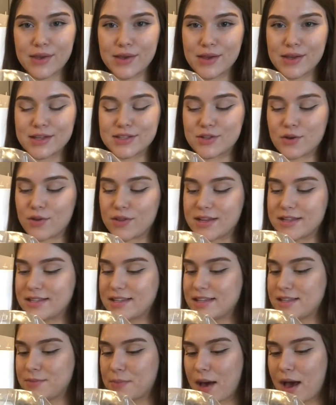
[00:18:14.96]
So this
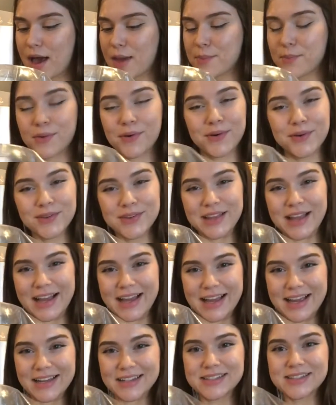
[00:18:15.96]
is my
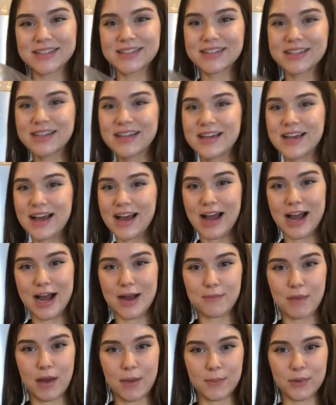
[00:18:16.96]
perlite.
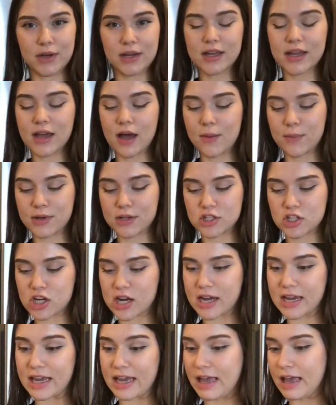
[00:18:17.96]
I'm gonna come and
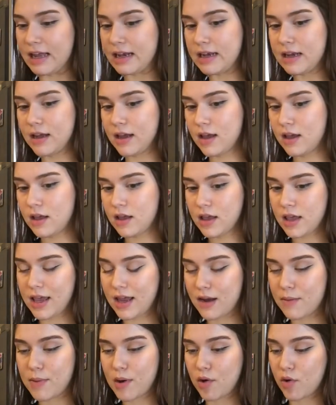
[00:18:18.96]
check in
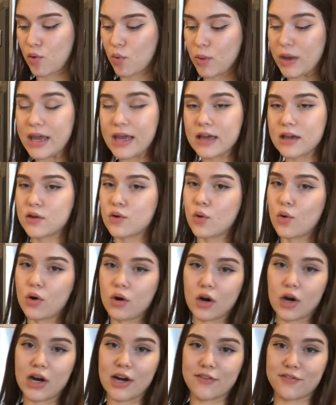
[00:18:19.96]
about a week,
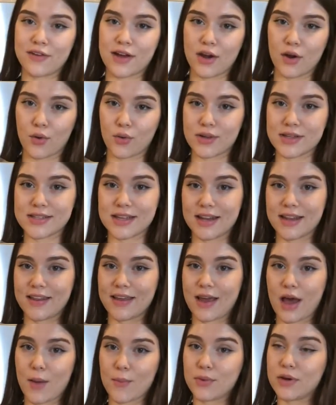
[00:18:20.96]
or if I notice anything
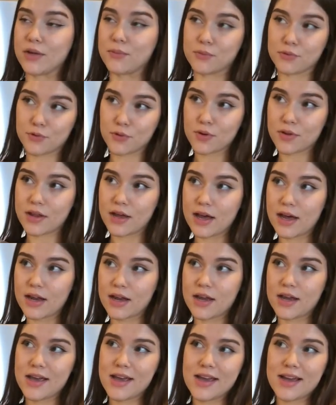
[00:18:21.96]
happening before that.
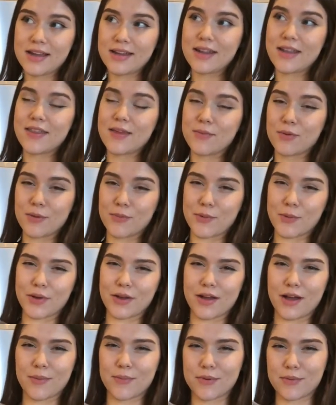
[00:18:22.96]
Nothing probably will
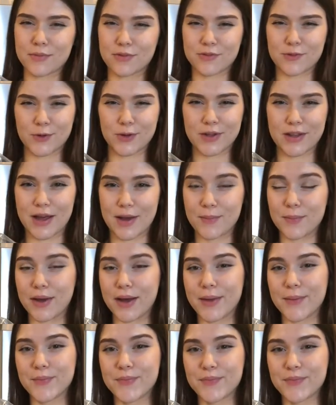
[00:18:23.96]
happen before that, but